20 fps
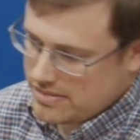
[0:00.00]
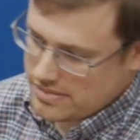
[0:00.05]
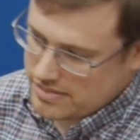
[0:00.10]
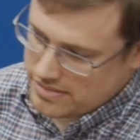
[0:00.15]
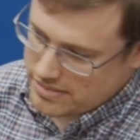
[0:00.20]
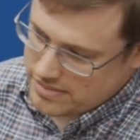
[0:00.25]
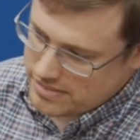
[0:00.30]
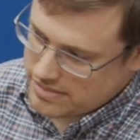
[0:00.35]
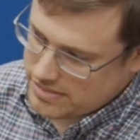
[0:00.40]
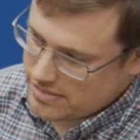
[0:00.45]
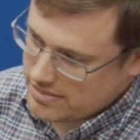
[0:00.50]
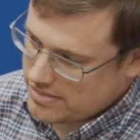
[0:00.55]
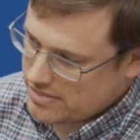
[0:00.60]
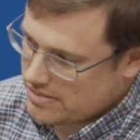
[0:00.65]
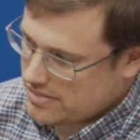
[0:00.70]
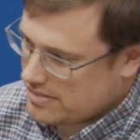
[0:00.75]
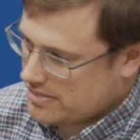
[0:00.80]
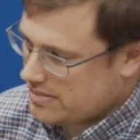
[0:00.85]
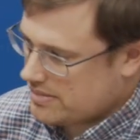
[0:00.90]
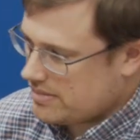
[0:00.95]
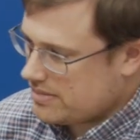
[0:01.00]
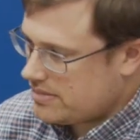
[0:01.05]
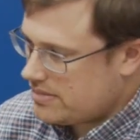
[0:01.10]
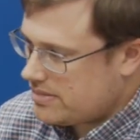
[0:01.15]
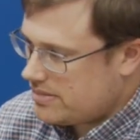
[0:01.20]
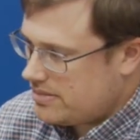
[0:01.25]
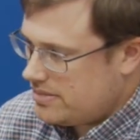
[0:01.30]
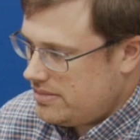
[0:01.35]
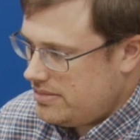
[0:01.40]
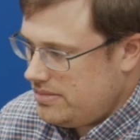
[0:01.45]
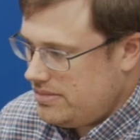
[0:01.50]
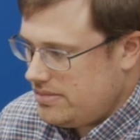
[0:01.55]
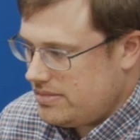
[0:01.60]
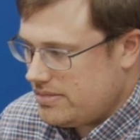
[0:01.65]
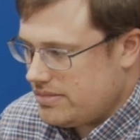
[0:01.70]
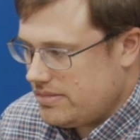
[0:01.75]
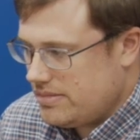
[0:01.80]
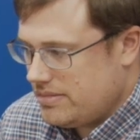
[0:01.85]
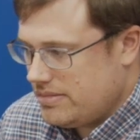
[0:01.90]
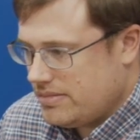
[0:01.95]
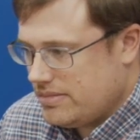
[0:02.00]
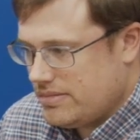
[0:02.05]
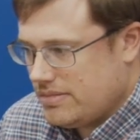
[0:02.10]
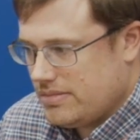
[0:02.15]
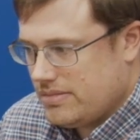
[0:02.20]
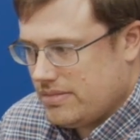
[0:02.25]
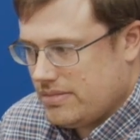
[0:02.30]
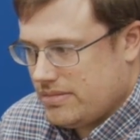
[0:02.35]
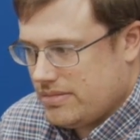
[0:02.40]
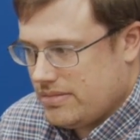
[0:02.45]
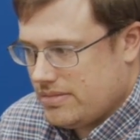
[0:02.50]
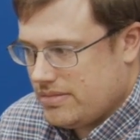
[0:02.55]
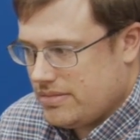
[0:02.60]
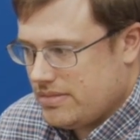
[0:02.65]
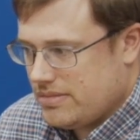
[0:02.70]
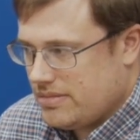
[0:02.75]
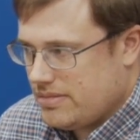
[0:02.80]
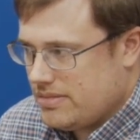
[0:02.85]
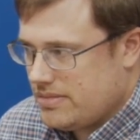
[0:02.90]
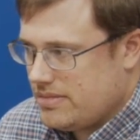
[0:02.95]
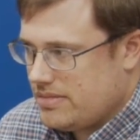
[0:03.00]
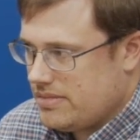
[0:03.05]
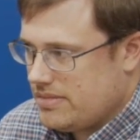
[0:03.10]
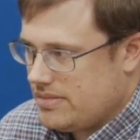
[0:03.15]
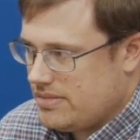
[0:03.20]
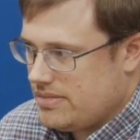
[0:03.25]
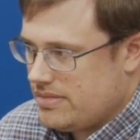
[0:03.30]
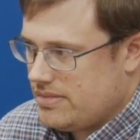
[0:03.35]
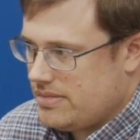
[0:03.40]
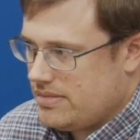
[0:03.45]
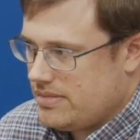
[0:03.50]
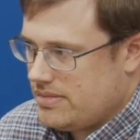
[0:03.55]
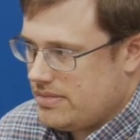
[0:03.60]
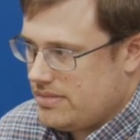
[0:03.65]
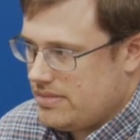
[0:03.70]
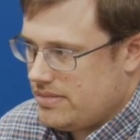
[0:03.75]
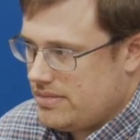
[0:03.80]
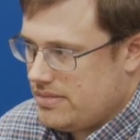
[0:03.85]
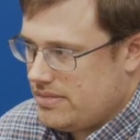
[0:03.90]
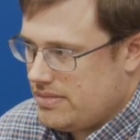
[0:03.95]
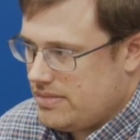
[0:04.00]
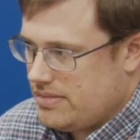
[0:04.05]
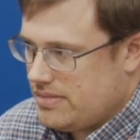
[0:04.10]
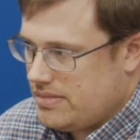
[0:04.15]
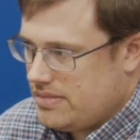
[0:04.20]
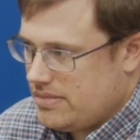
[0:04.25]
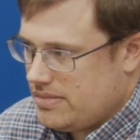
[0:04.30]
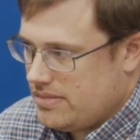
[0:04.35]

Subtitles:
The person shown says nothing.